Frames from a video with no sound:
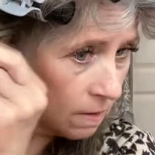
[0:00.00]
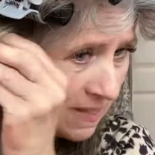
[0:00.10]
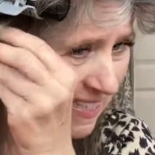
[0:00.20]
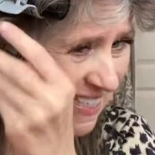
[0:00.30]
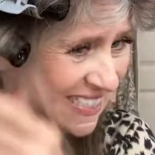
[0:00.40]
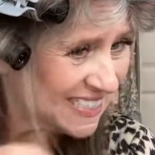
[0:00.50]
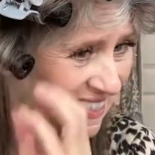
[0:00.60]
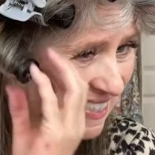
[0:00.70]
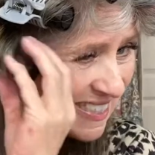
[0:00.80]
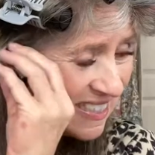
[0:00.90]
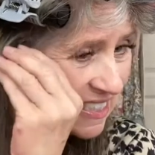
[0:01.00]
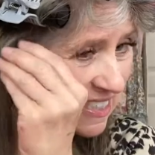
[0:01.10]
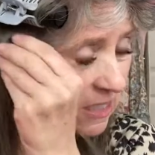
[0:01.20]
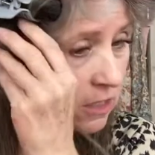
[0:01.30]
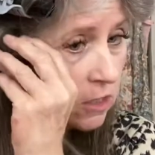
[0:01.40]
And
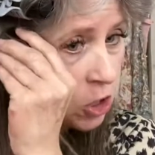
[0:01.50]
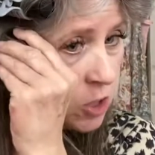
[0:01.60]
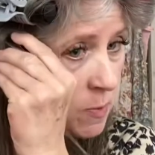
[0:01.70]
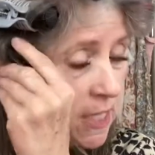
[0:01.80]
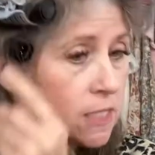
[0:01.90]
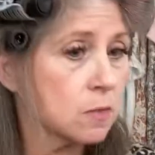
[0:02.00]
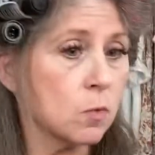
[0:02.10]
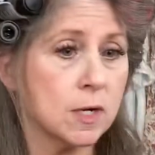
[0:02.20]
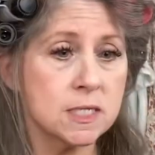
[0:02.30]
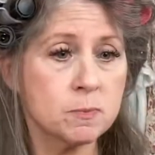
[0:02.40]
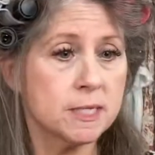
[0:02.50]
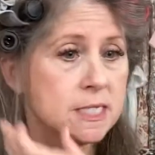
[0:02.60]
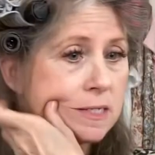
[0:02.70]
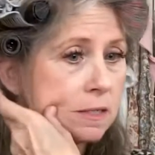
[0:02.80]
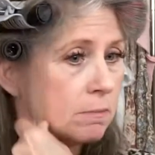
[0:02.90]
just because of where it's
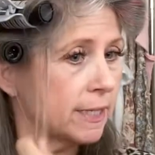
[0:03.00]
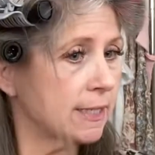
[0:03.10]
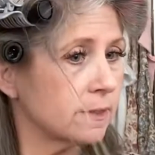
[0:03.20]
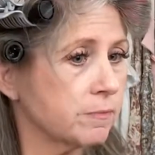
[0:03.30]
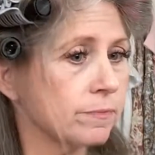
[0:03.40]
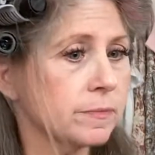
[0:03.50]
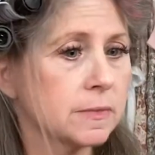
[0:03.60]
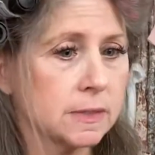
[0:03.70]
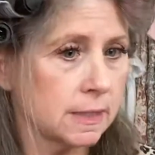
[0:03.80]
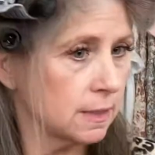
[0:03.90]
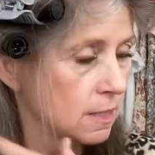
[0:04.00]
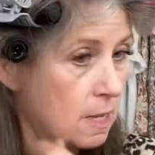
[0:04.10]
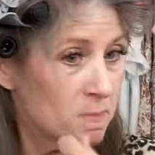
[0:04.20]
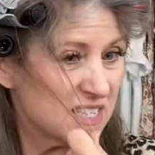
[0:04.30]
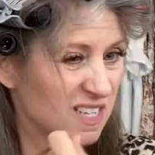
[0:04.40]
placed on my, I
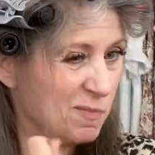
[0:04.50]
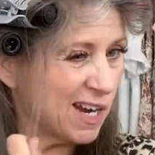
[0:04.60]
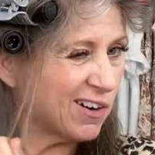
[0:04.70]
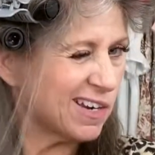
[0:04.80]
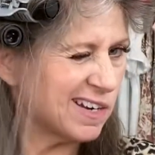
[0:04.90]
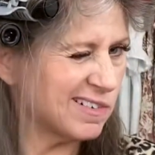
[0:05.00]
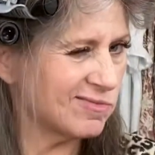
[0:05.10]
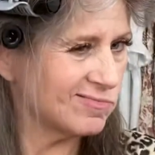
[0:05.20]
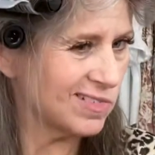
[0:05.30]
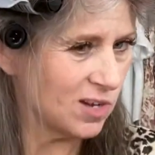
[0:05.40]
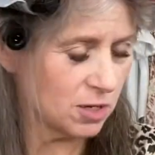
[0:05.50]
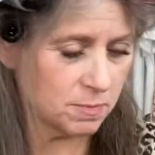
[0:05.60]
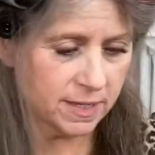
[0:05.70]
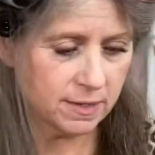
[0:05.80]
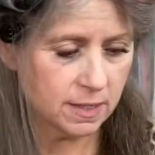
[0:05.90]
missed some hair here on my